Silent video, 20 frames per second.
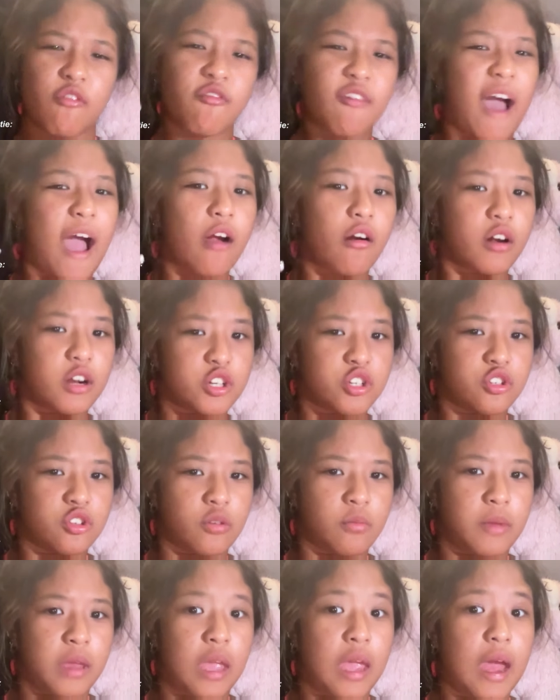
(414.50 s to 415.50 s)
fat crushes
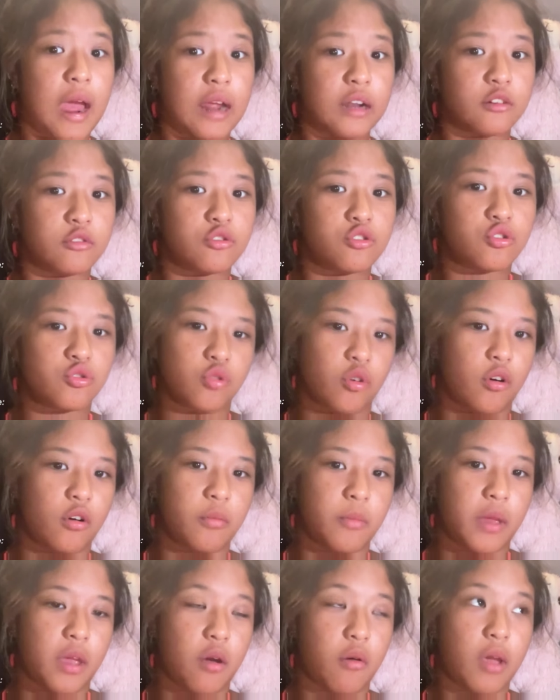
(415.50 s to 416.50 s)
on me and you
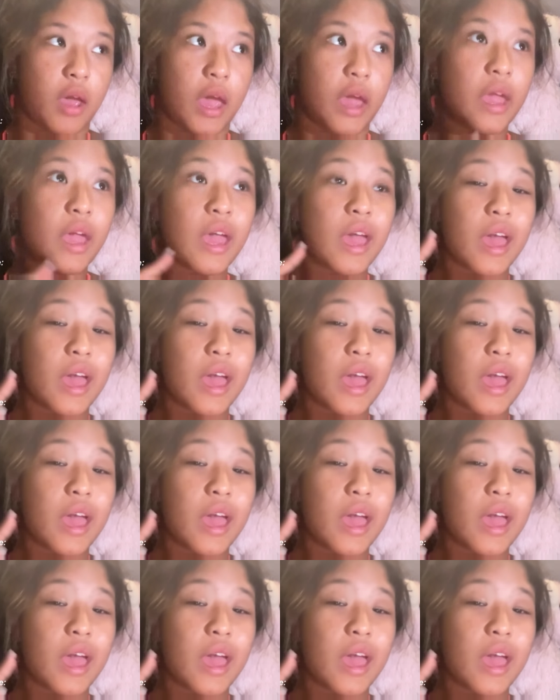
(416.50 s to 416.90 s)
stalk me, okay?